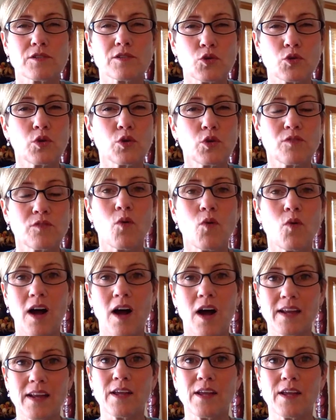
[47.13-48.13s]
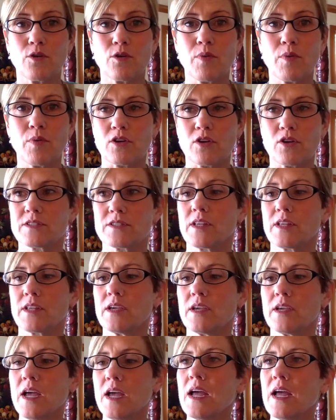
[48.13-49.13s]
School of Wine here in Park
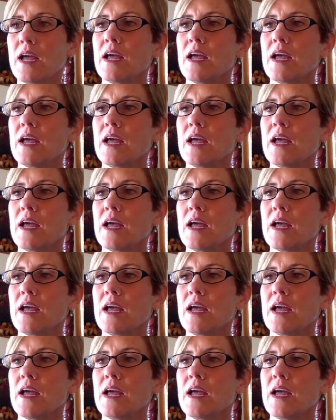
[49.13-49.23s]
City.